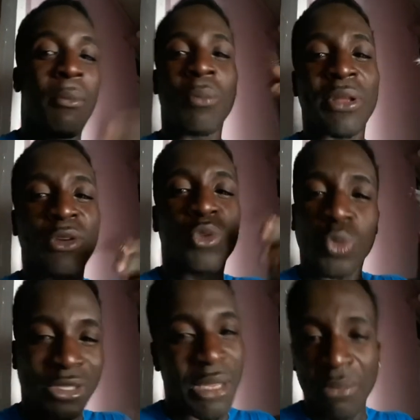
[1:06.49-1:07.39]
But me
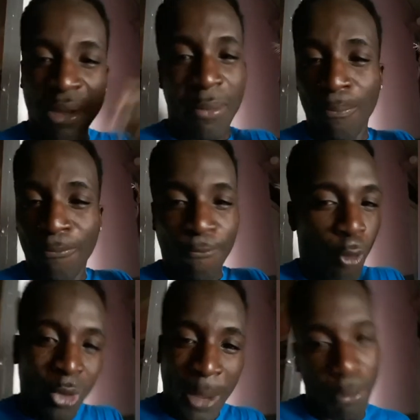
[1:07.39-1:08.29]
know say me
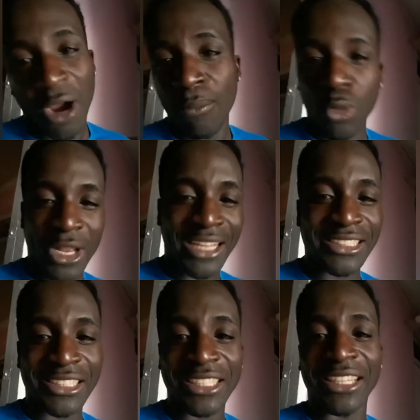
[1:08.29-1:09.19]
full of prank more than
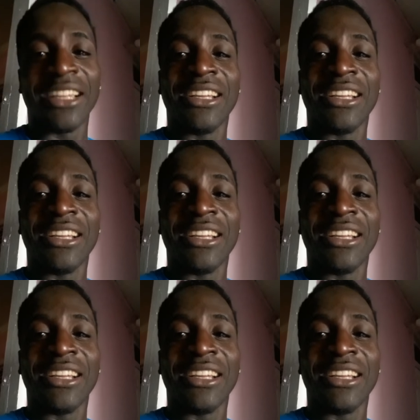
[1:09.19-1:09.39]
she.